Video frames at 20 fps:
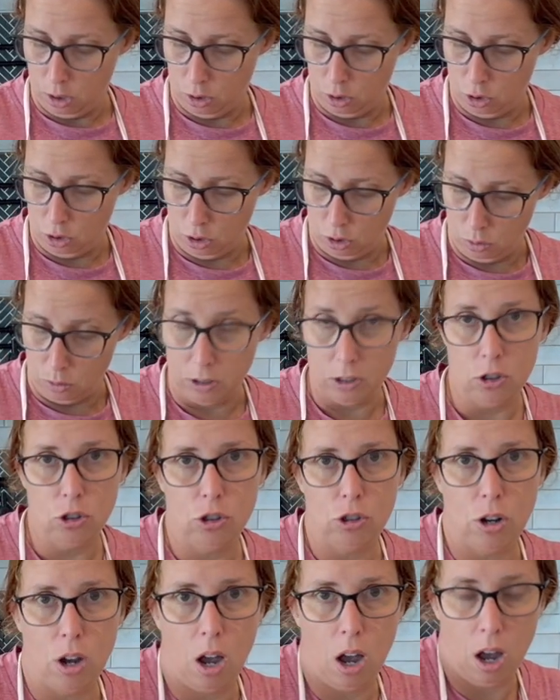do its
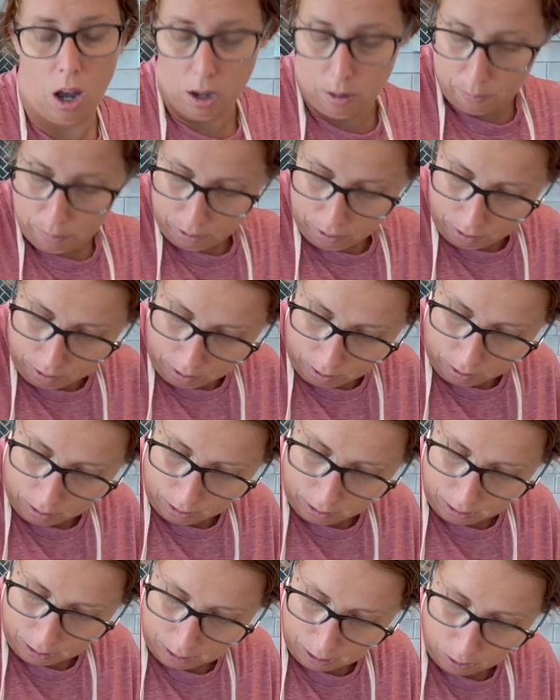job
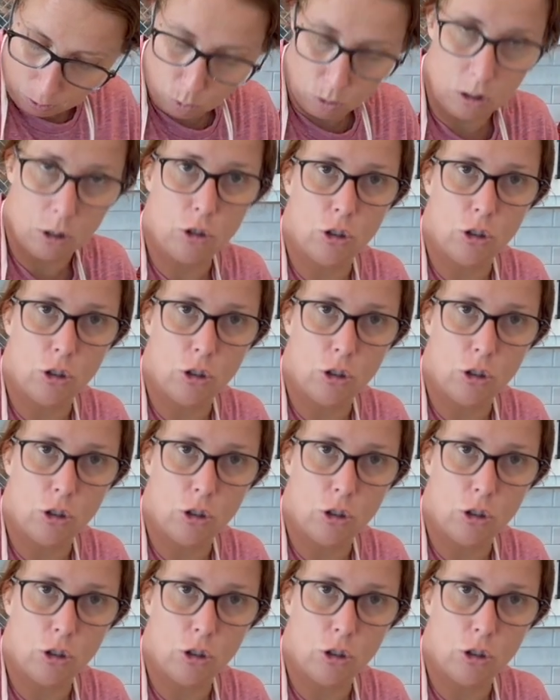with